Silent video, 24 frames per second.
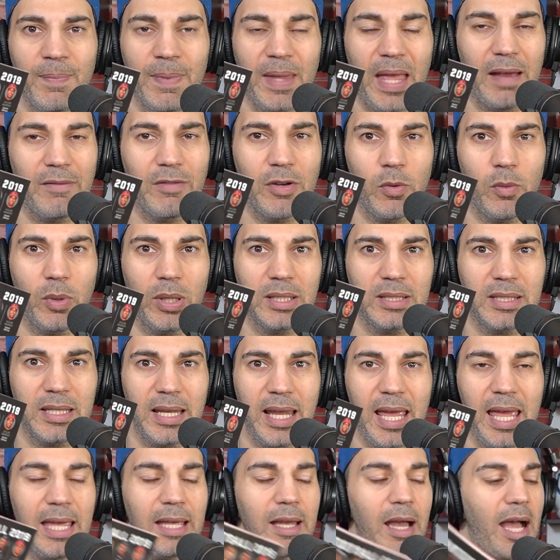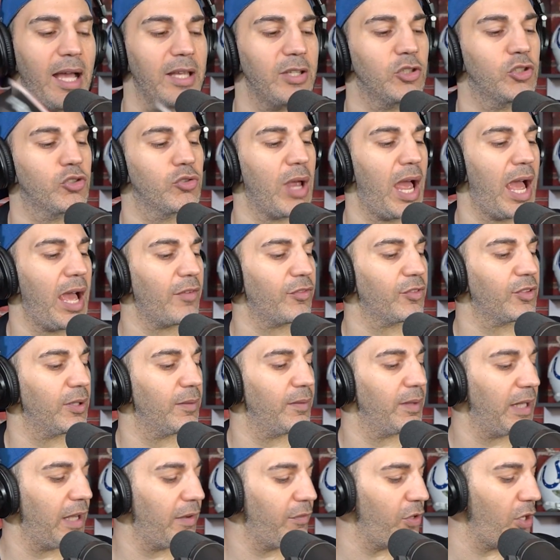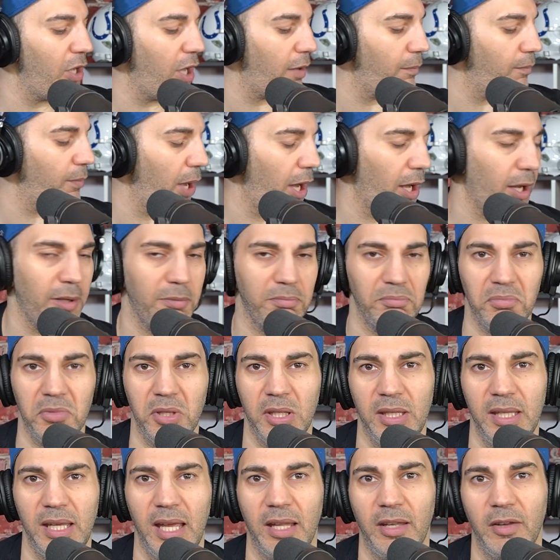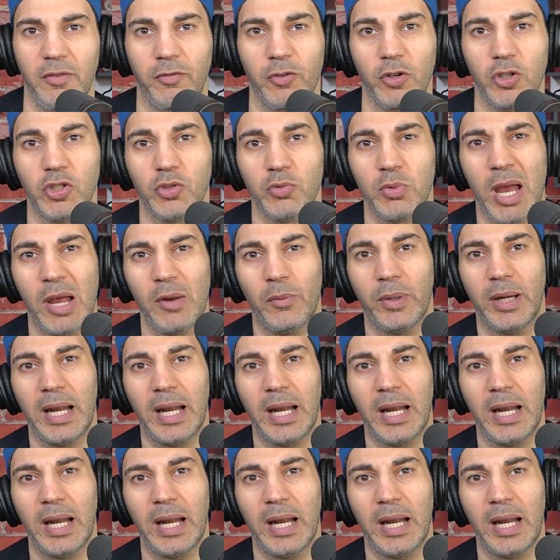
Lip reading: everyone said, hey, guys, draft Le'Veon Bell in the end of the first round.